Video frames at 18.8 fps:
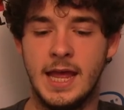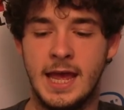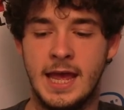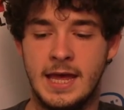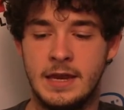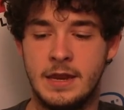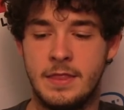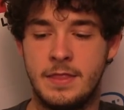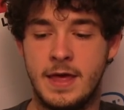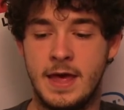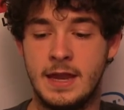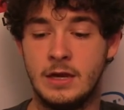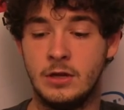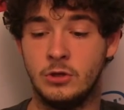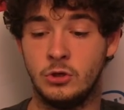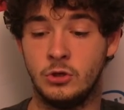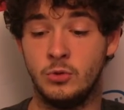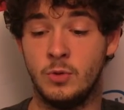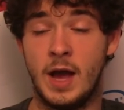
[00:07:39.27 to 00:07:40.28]
and
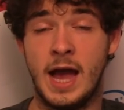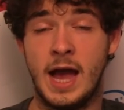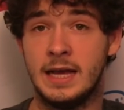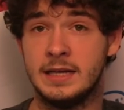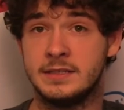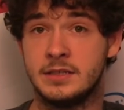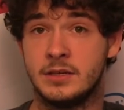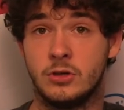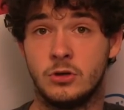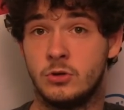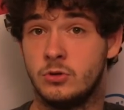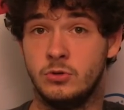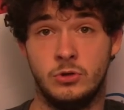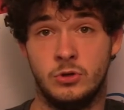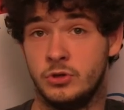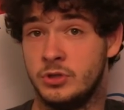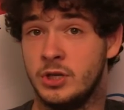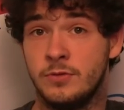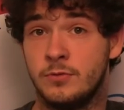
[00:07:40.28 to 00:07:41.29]
then you ask
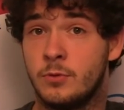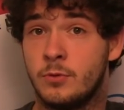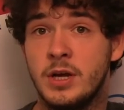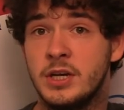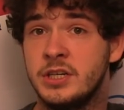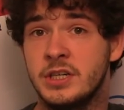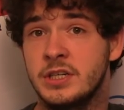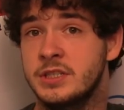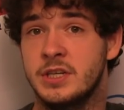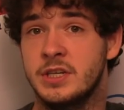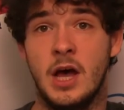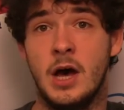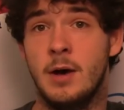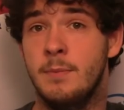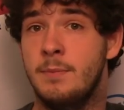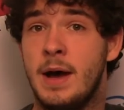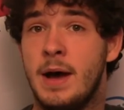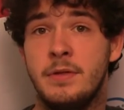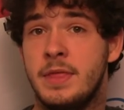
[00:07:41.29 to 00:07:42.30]
yourself questions
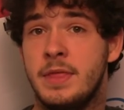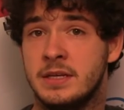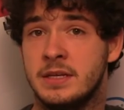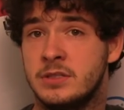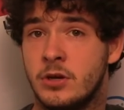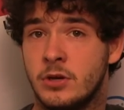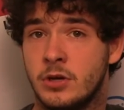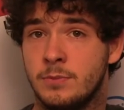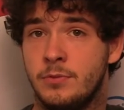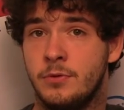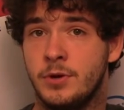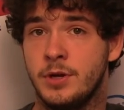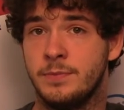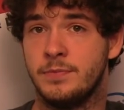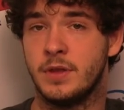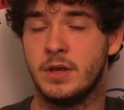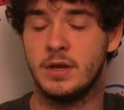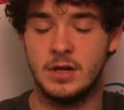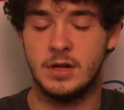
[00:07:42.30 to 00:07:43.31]
about that starting point.
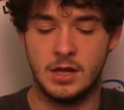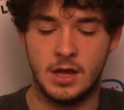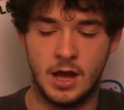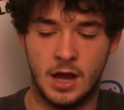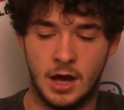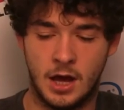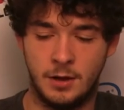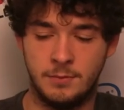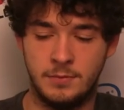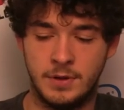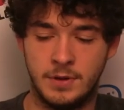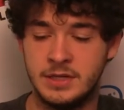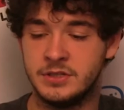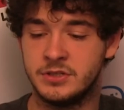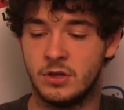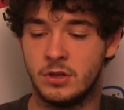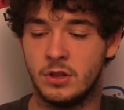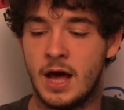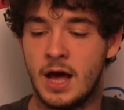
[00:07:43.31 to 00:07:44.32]
Um, and
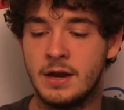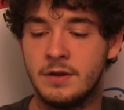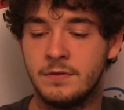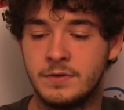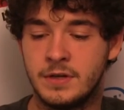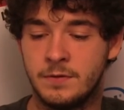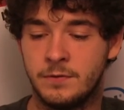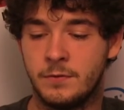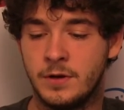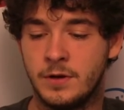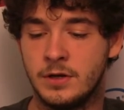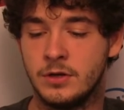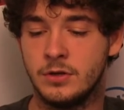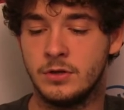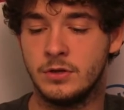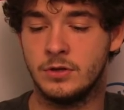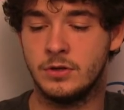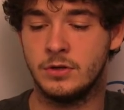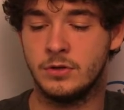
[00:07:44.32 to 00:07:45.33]
there's a lot of different
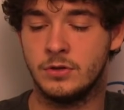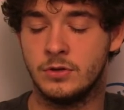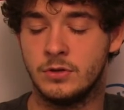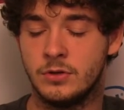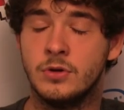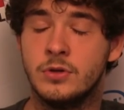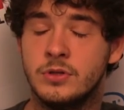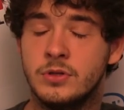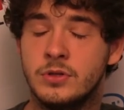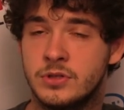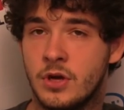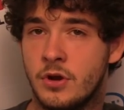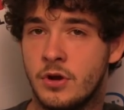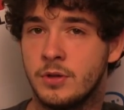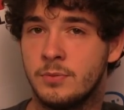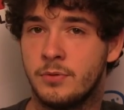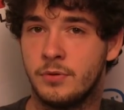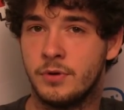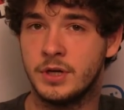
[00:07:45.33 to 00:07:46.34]
good
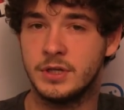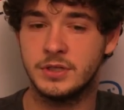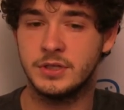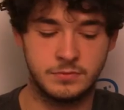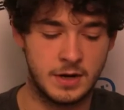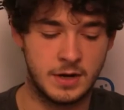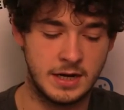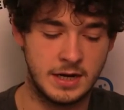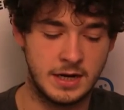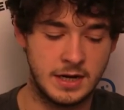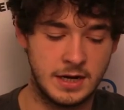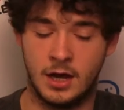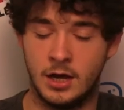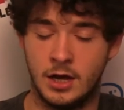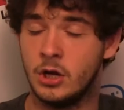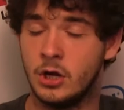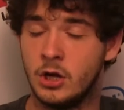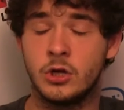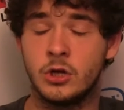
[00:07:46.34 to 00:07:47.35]
starting points, right?
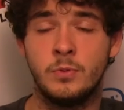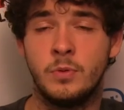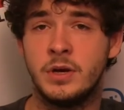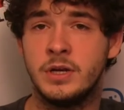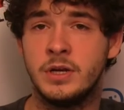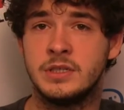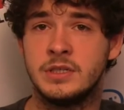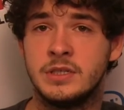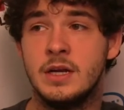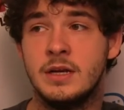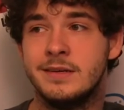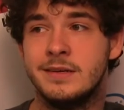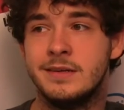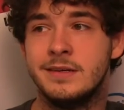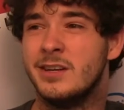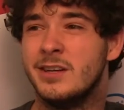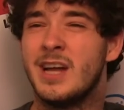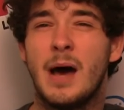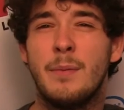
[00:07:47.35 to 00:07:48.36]
Uh, a good one is
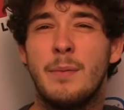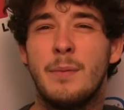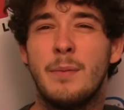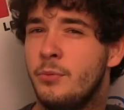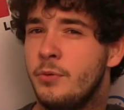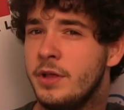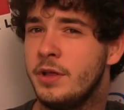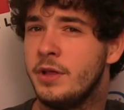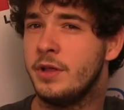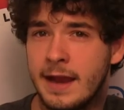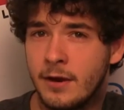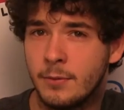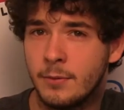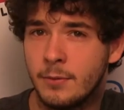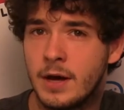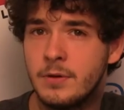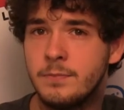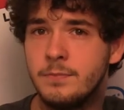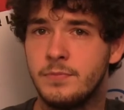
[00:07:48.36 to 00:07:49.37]
a topic you really care
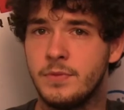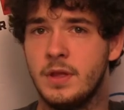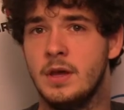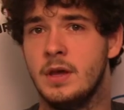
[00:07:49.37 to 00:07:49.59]
about